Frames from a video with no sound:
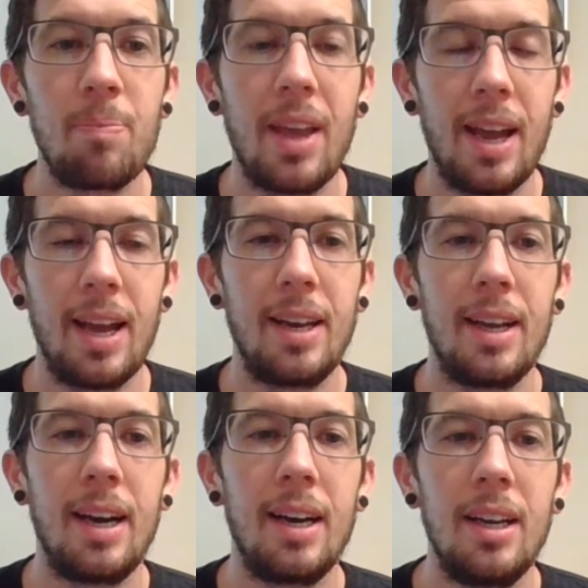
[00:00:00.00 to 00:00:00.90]
And
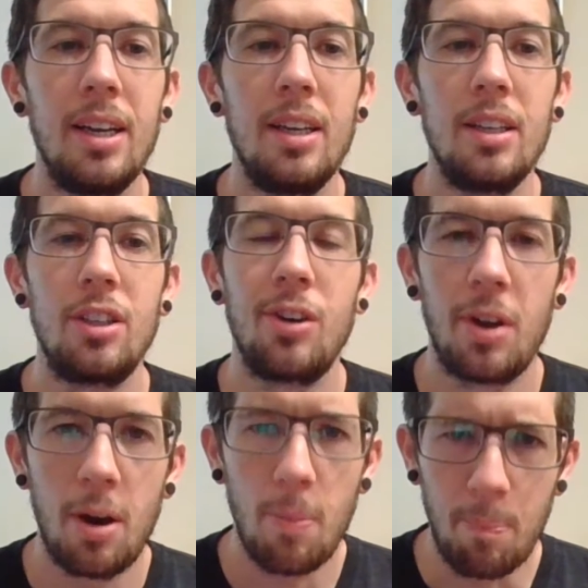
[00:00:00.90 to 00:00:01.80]
to
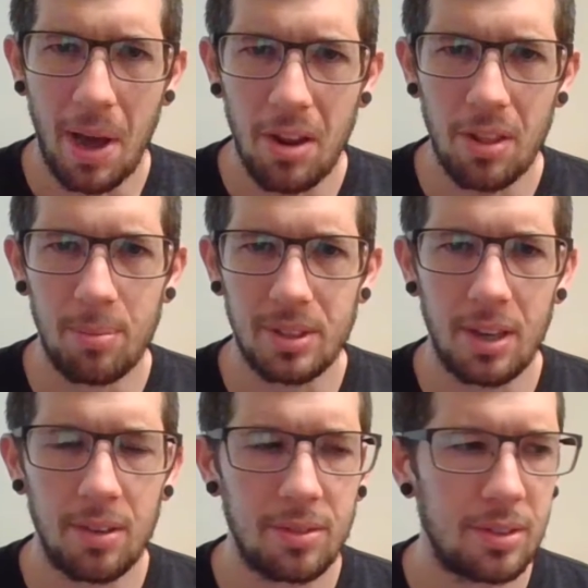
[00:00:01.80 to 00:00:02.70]
help better
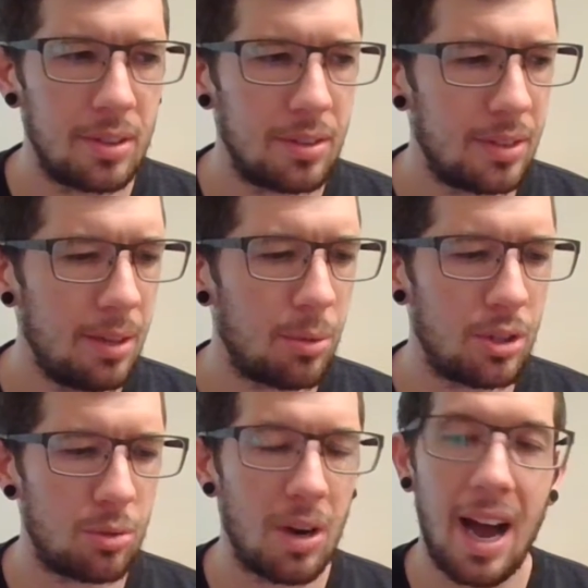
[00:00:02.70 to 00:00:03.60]
themselves, right? Which
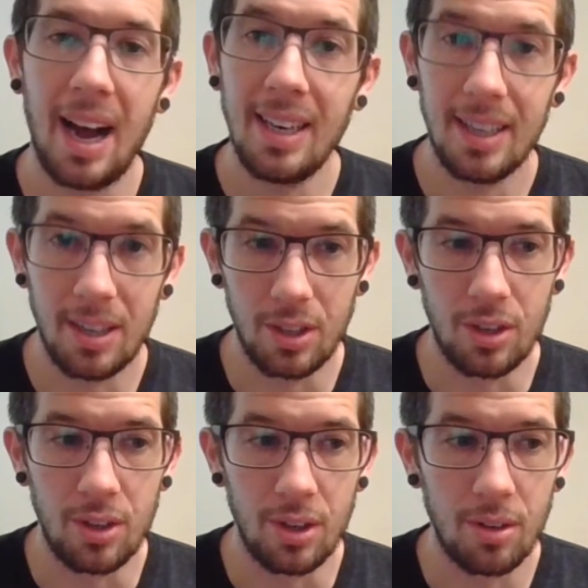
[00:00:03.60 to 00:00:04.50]
is what I needed to
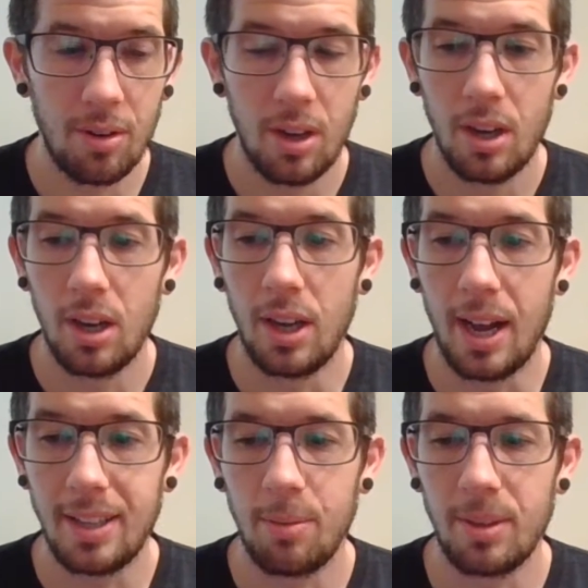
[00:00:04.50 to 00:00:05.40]
do, and
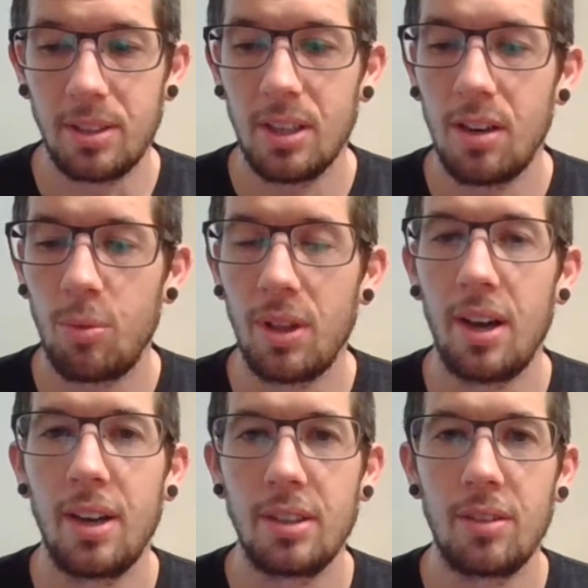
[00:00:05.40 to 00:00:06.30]
I did it myself
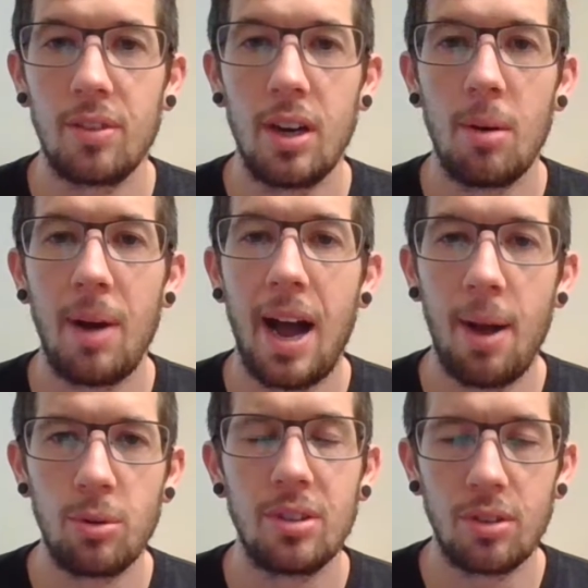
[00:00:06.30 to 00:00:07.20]
without asking for help. I
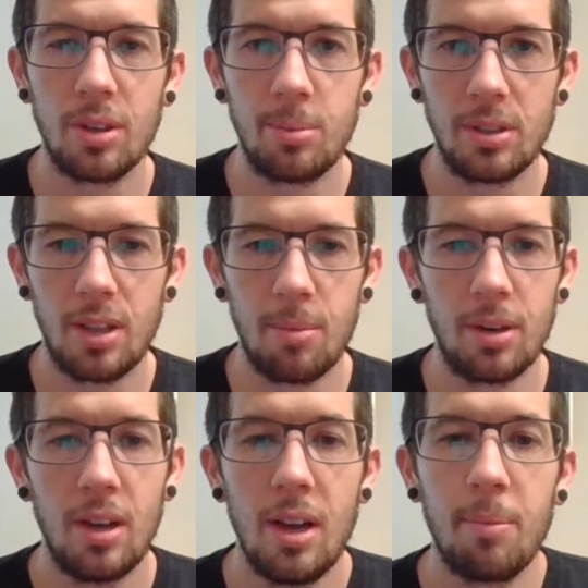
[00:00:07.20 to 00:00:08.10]
was incredibly stubborn.
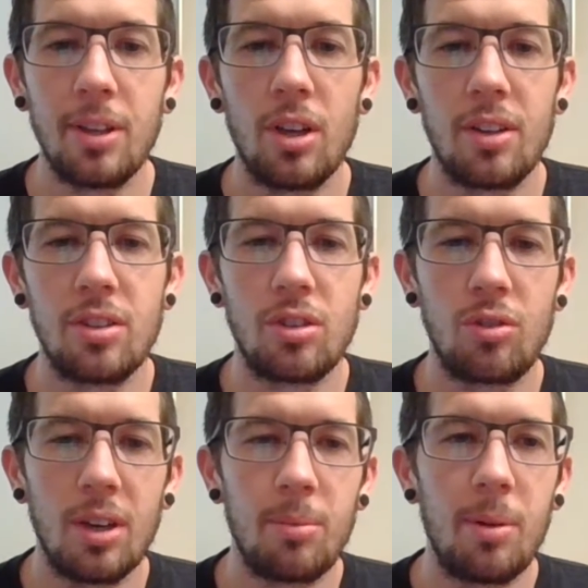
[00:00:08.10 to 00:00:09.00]
Mental health is
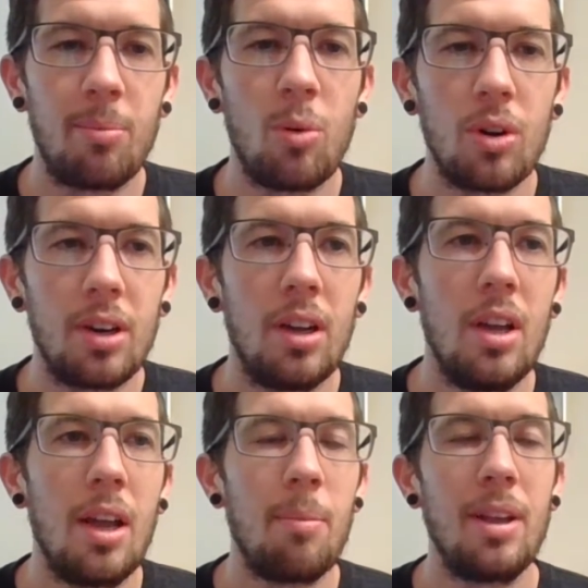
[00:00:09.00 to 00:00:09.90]
incredibly important.
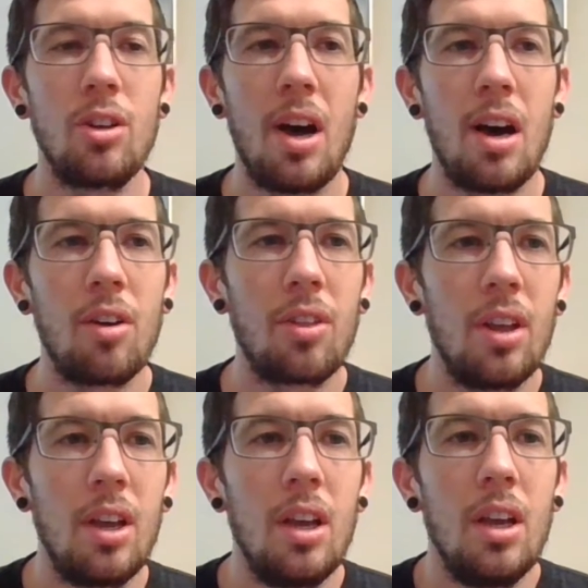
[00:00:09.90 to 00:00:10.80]
Mental health
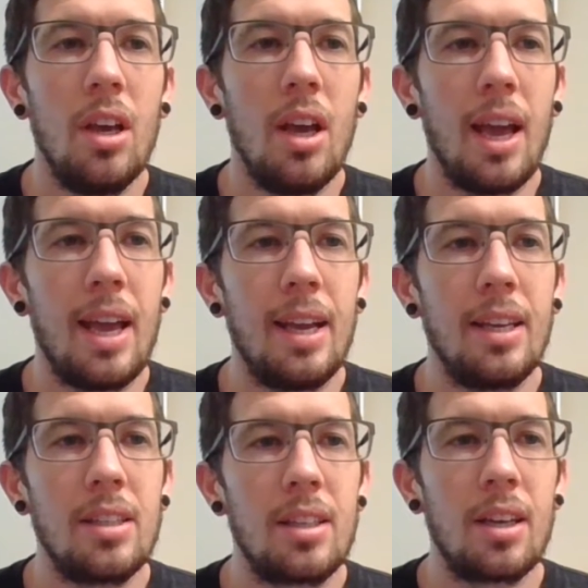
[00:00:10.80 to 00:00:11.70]

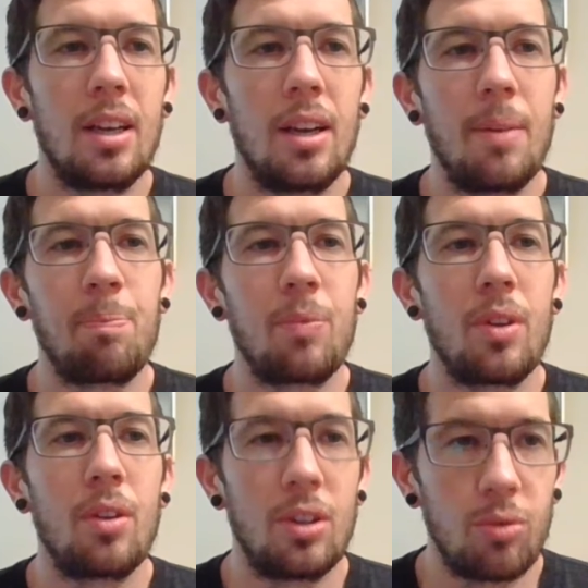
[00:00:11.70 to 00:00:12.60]
is,
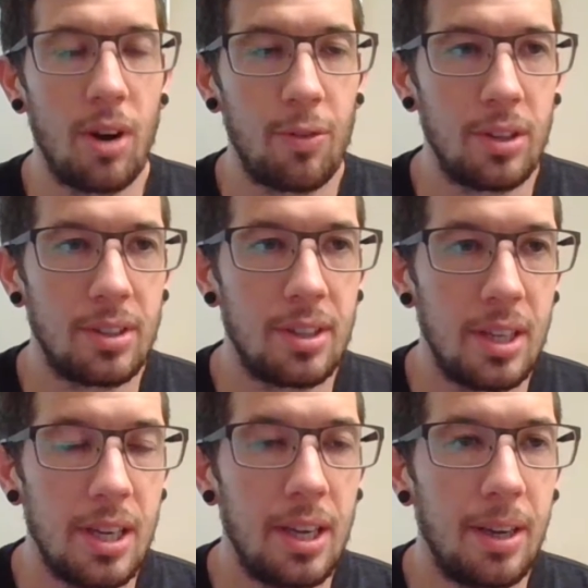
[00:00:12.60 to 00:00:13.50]
let's reference
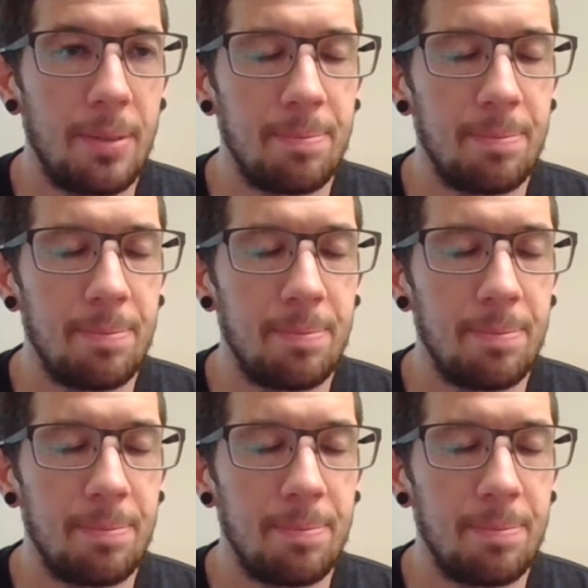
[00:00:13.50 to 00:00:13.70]
the